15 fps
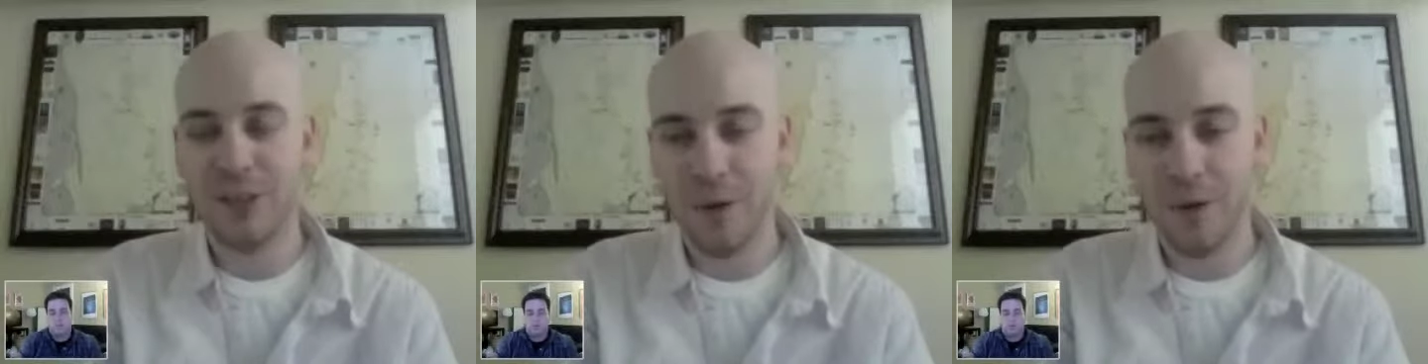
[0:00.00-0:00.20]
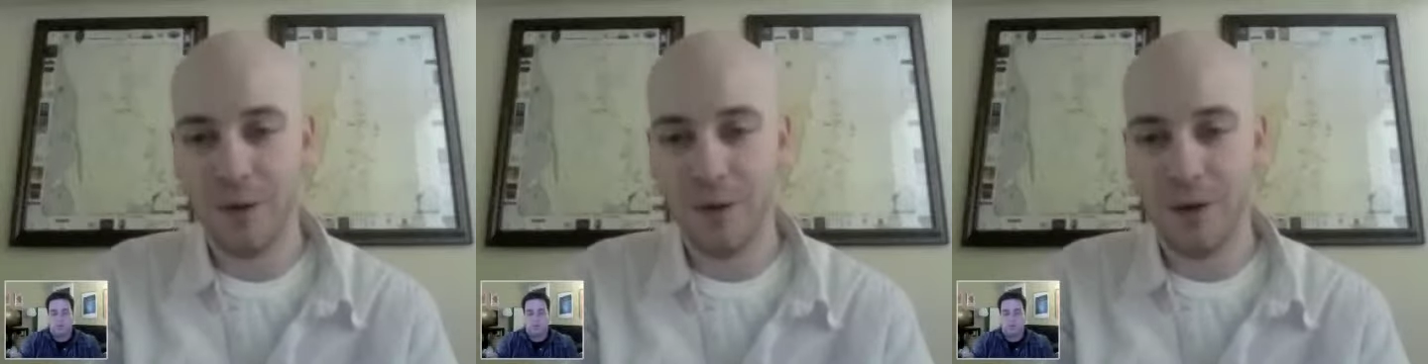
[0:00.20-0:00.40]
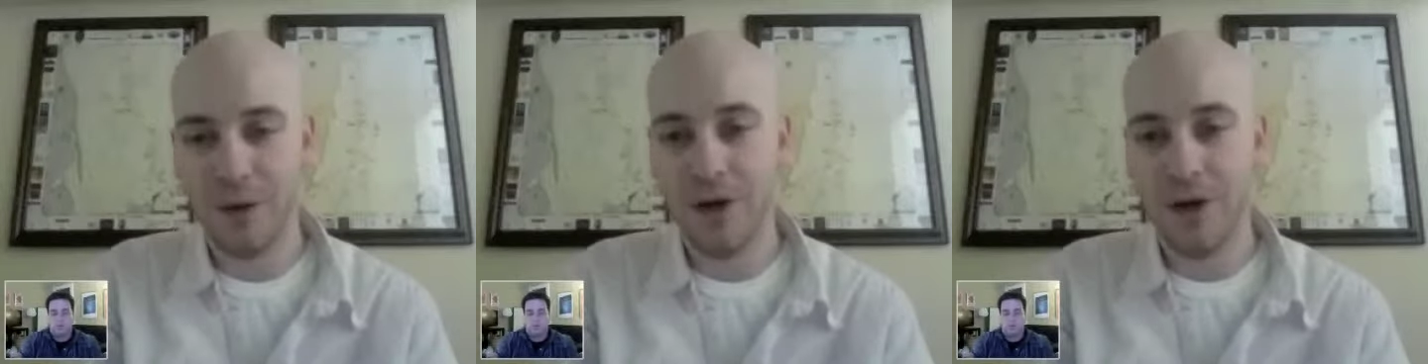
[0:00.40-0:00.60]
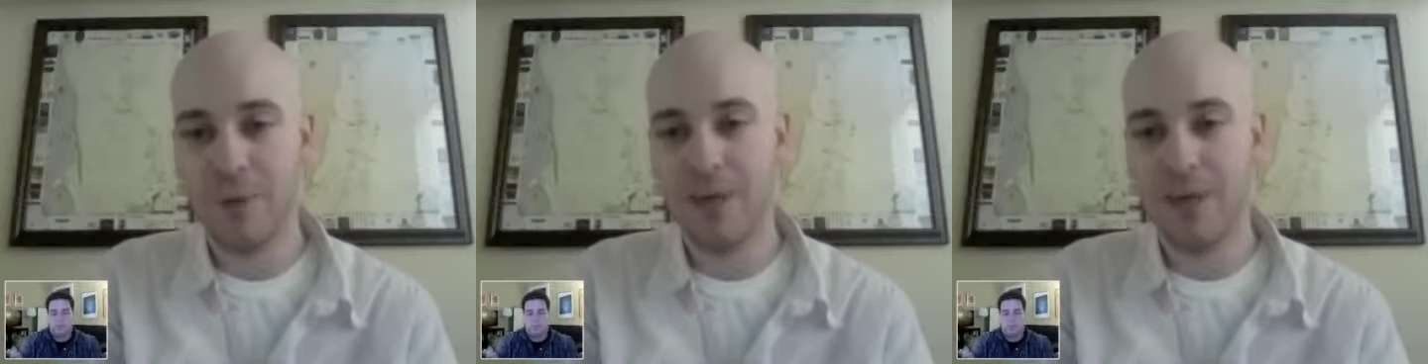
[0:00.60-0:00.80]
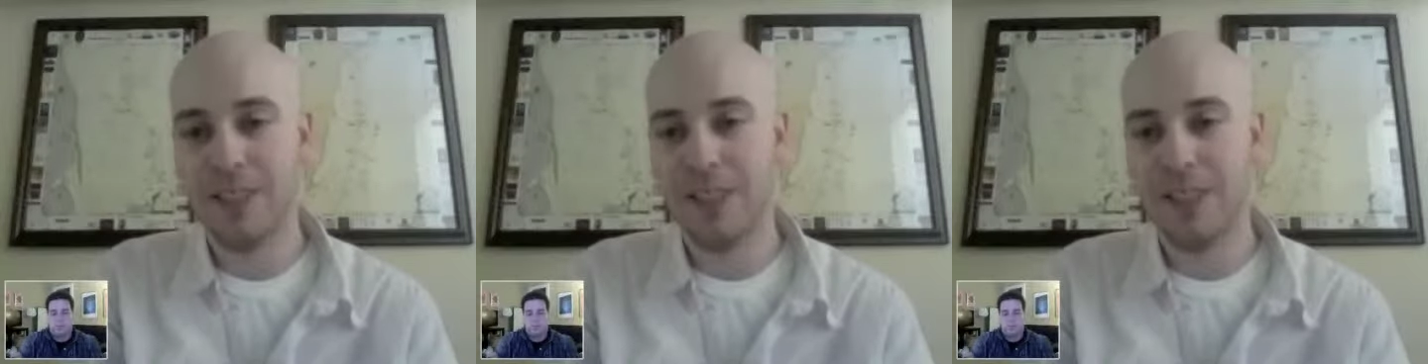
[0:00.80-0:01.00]

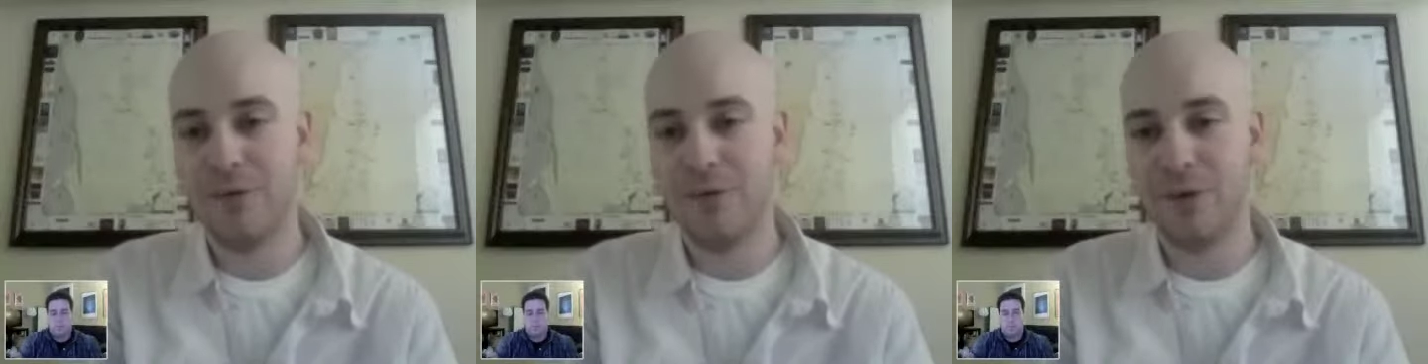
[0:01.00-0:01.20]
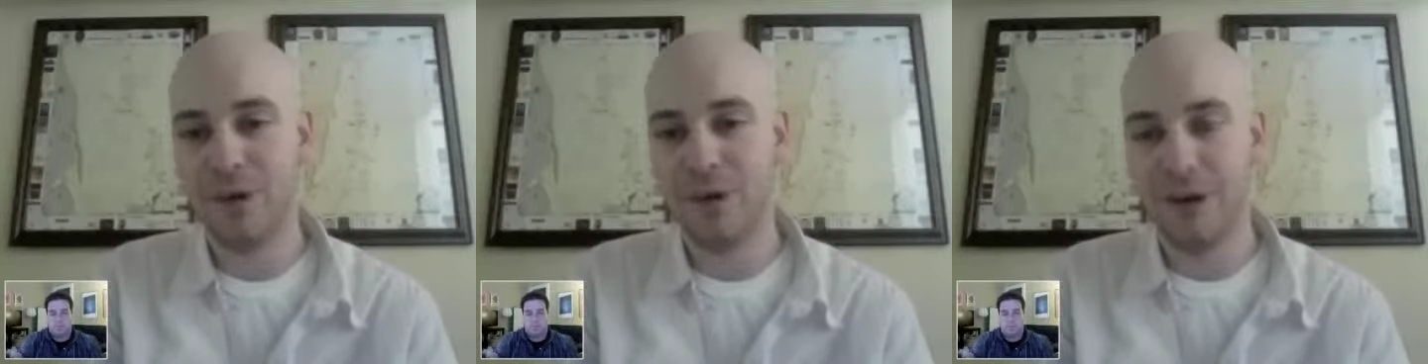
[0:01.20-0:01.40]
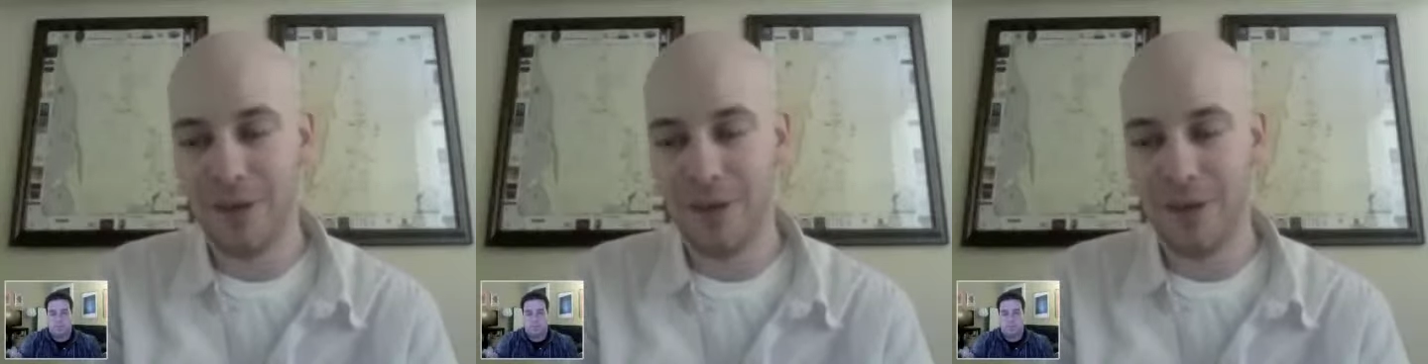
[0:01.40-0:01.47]
OpenID for